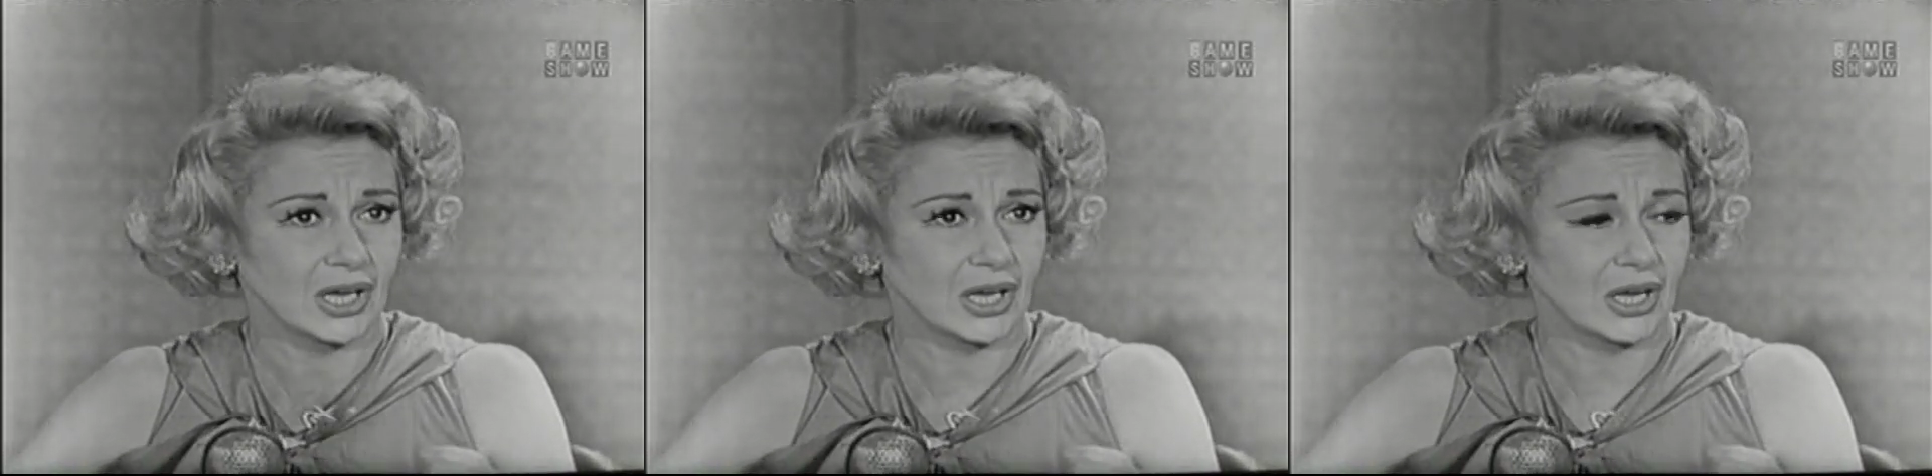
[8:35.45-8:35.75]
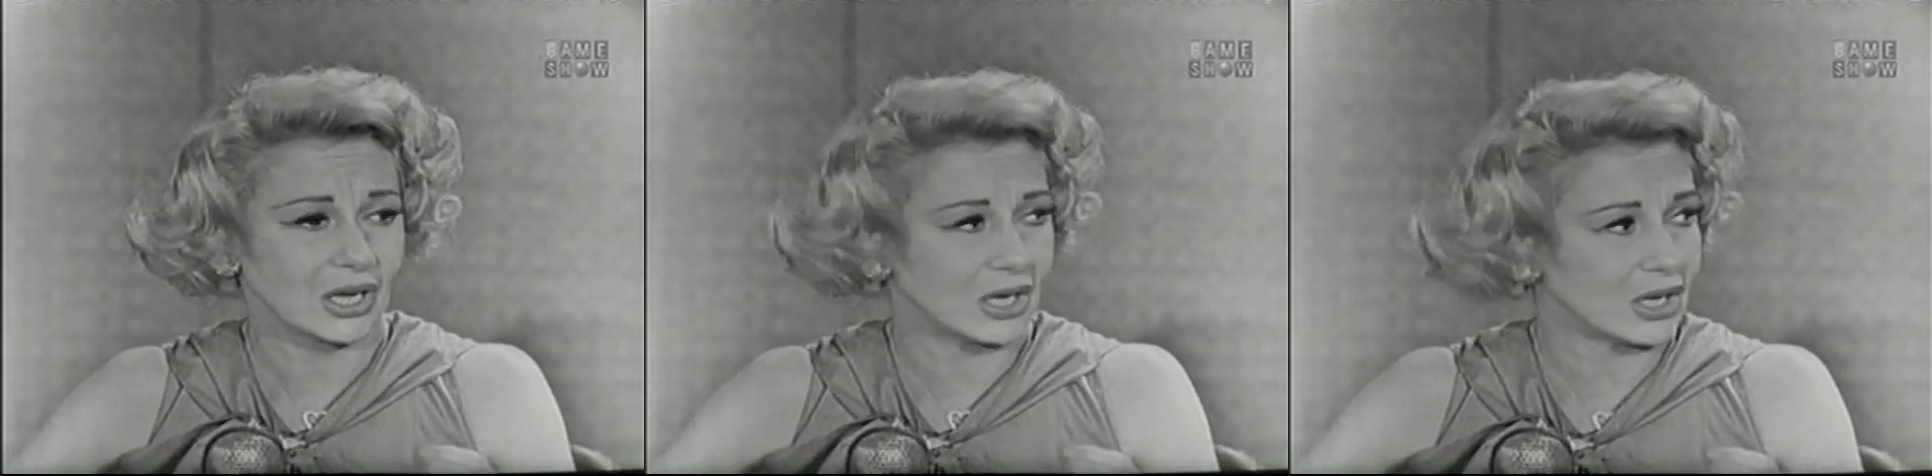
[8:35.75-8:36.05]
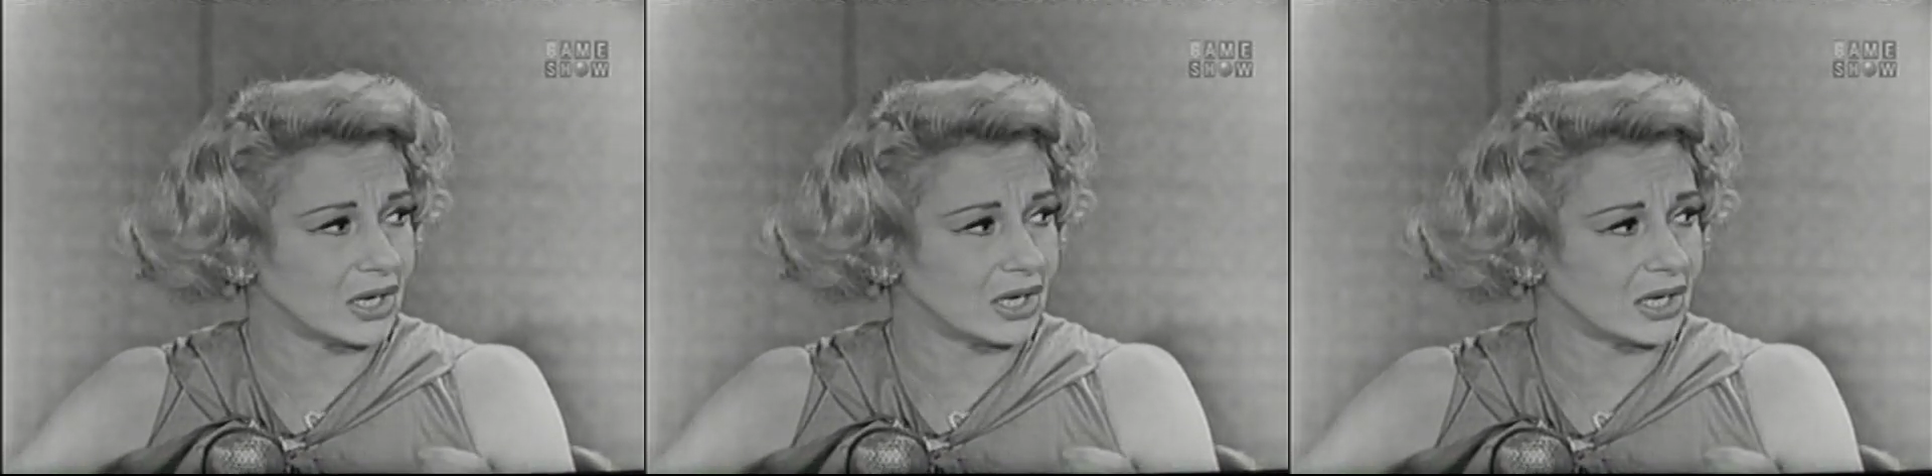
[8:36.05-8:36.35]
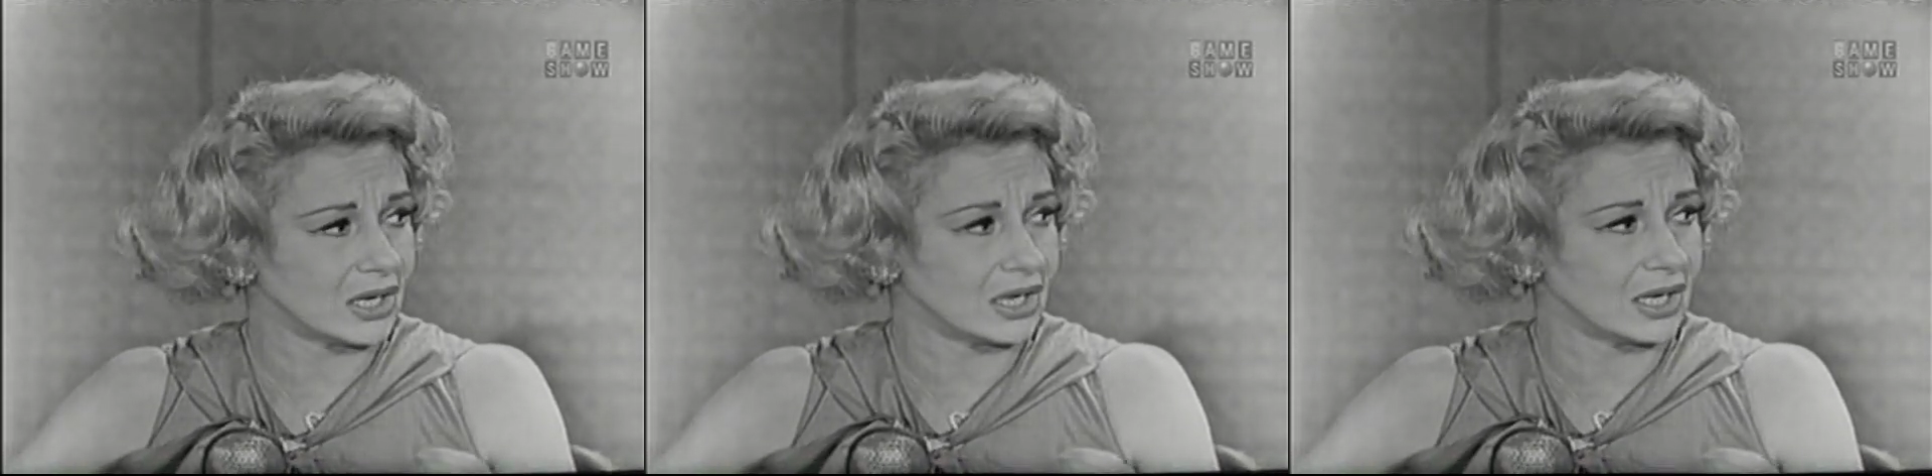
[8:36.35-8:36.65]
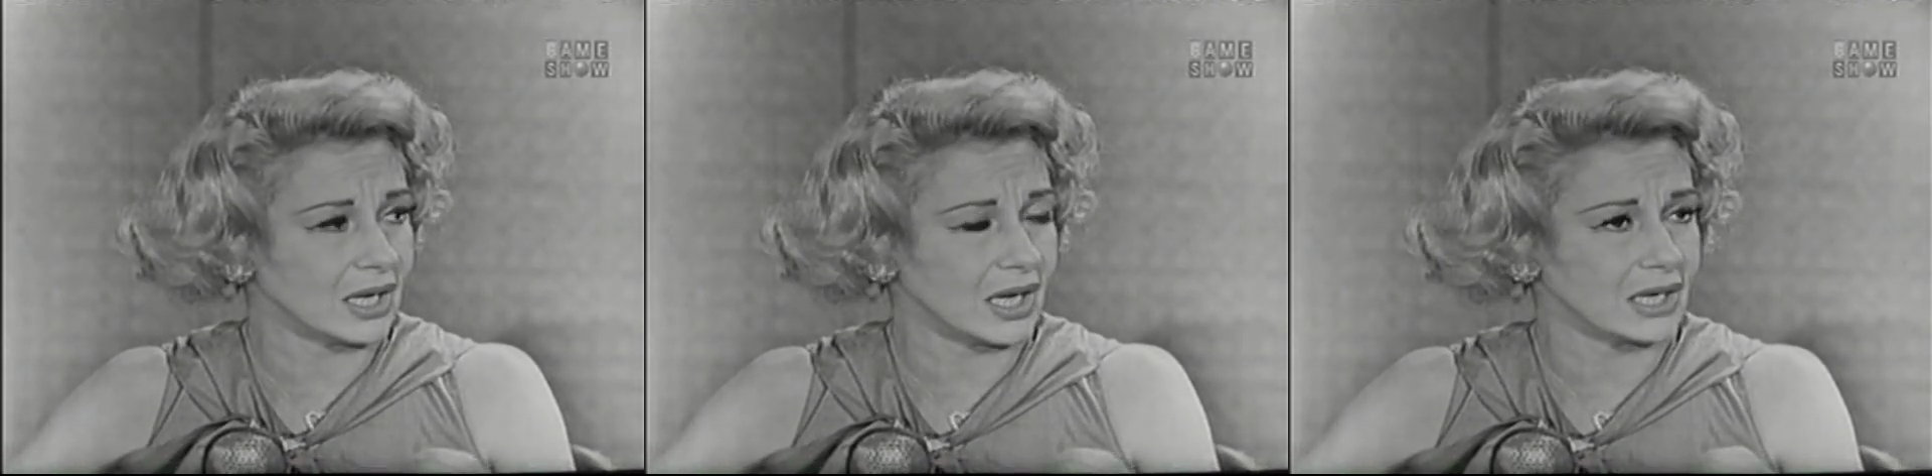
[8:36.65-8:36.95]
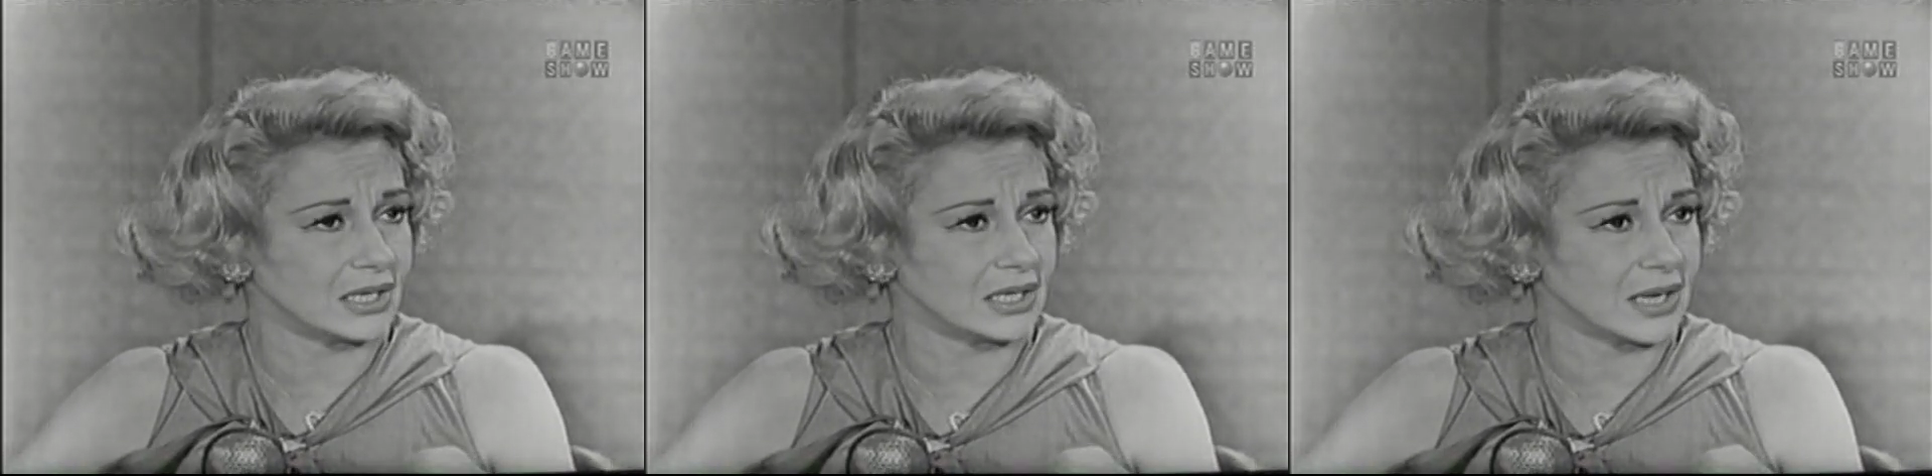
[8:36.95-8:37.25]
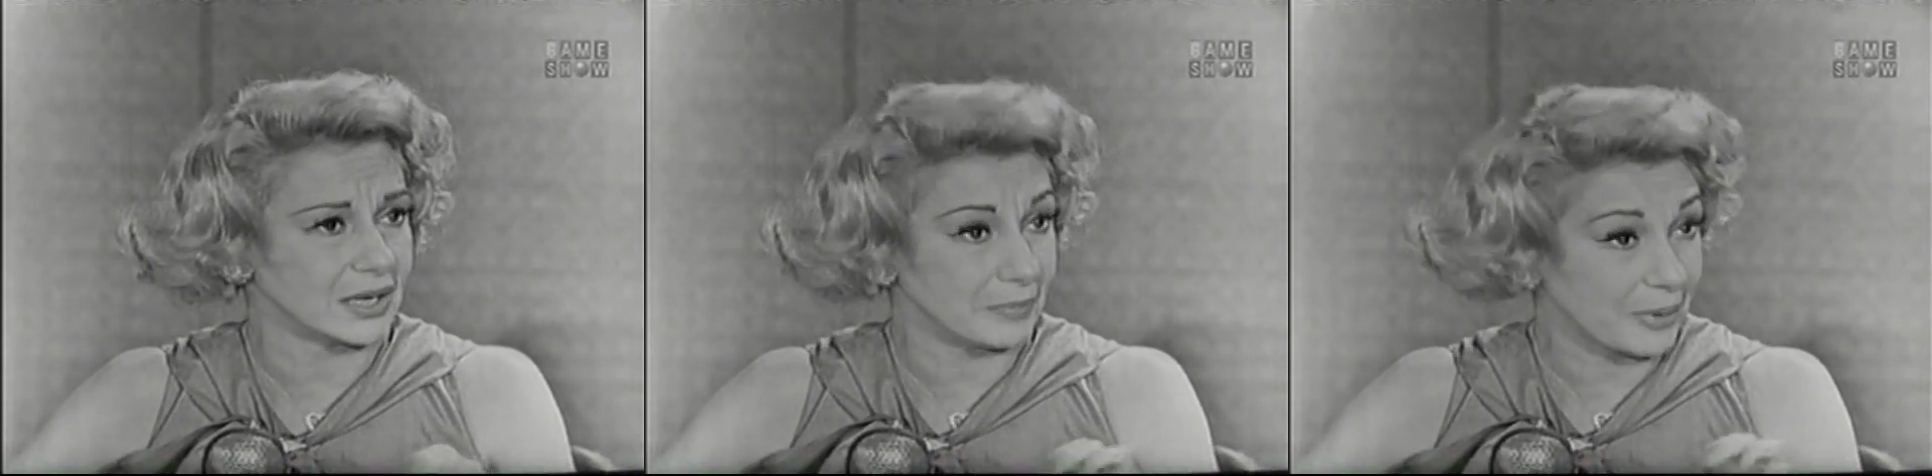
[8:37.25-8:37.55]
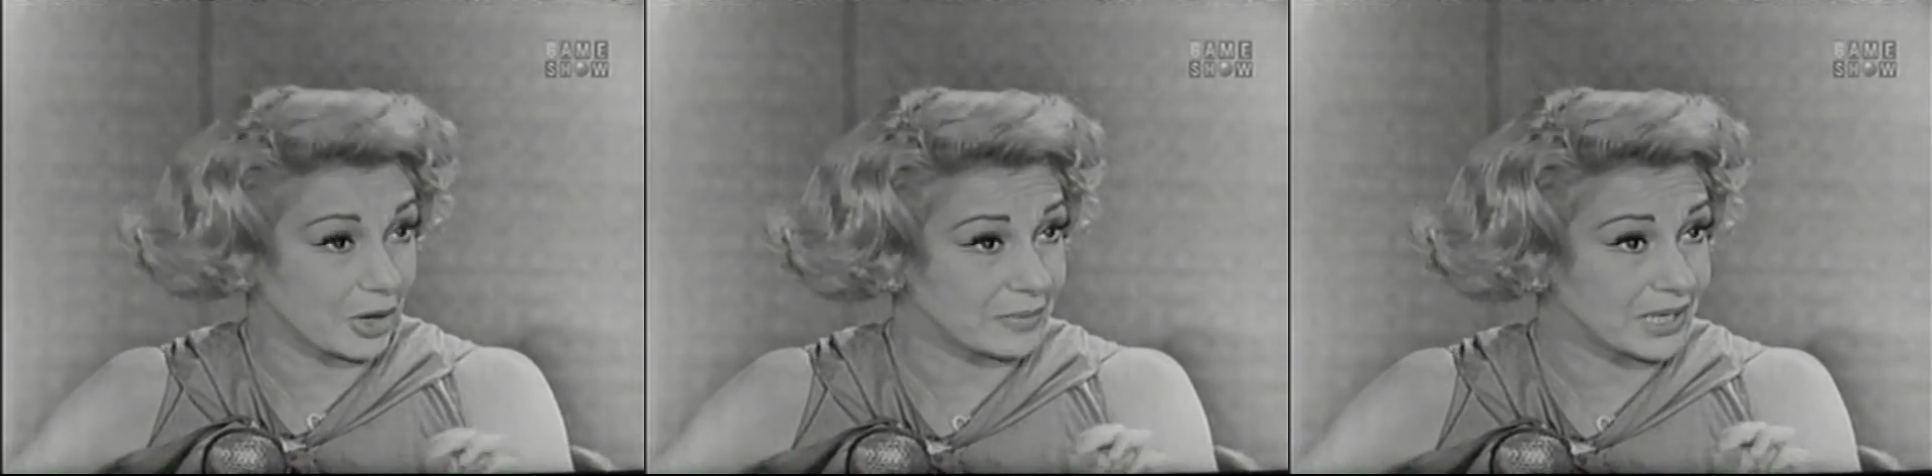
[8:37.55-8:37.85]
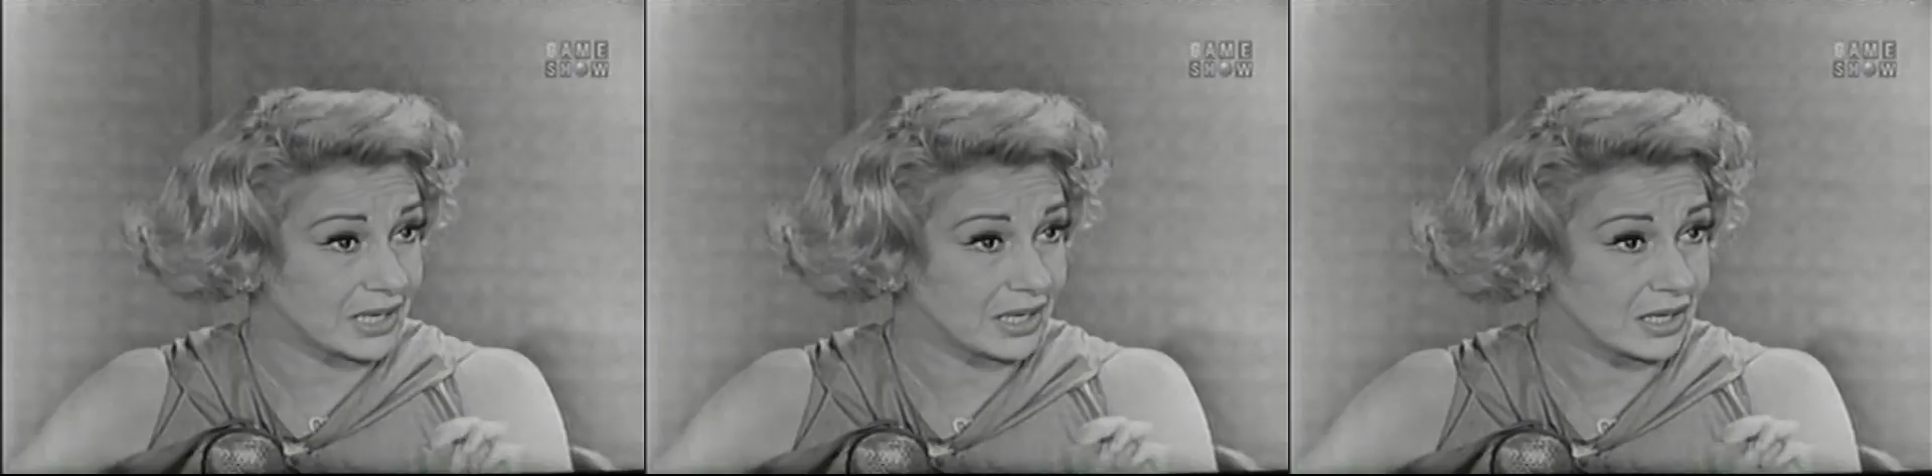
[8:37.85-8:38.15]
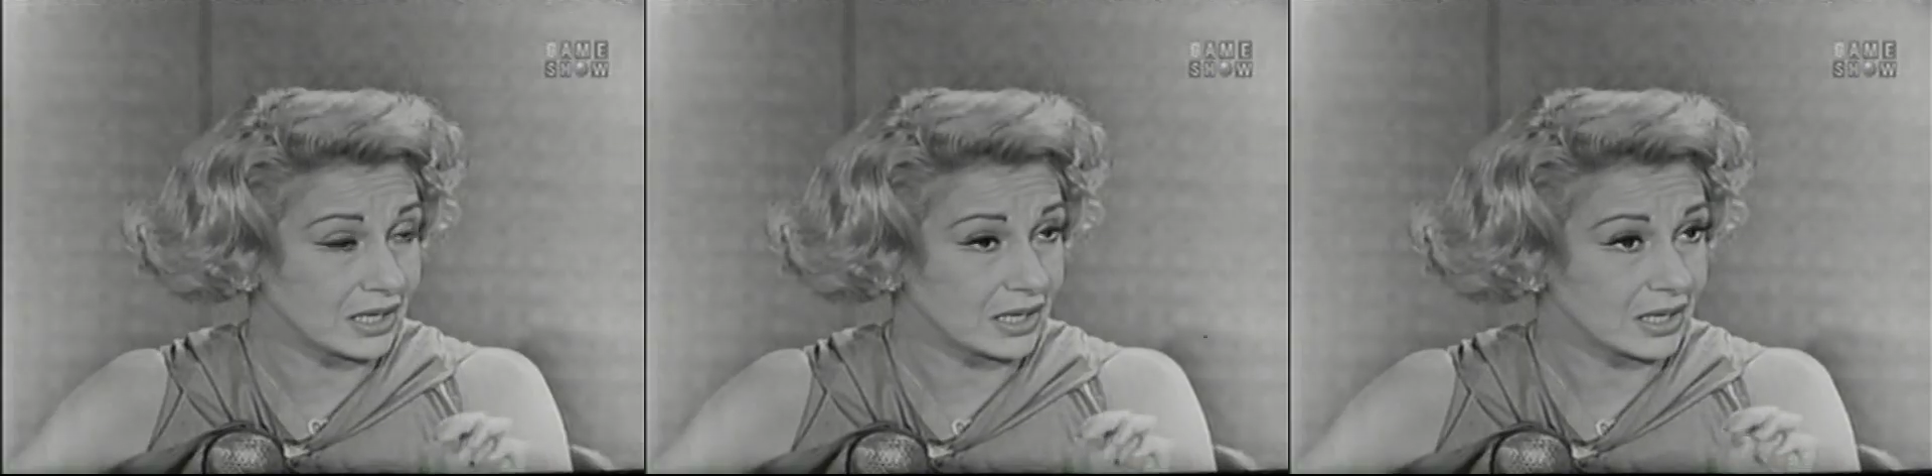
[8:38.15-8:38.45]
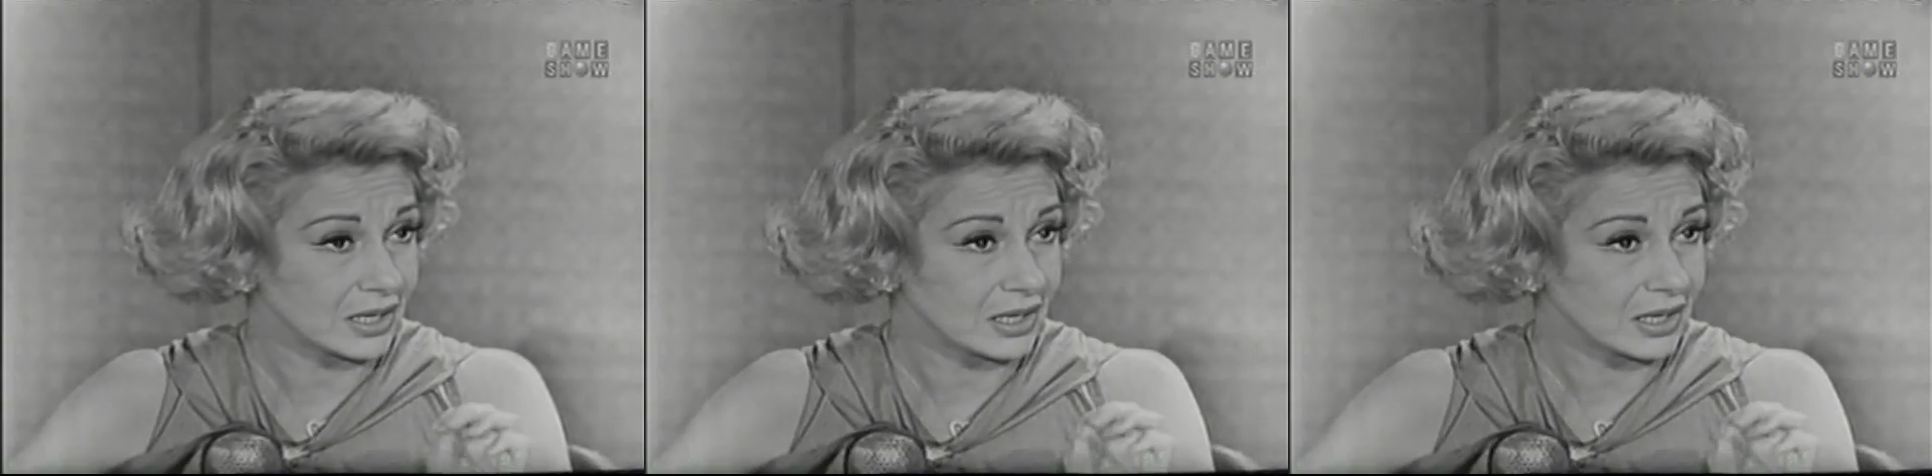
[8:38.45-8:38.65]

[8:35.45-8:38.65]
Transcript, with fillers: That is actually uh, uh, pardon me? just a personal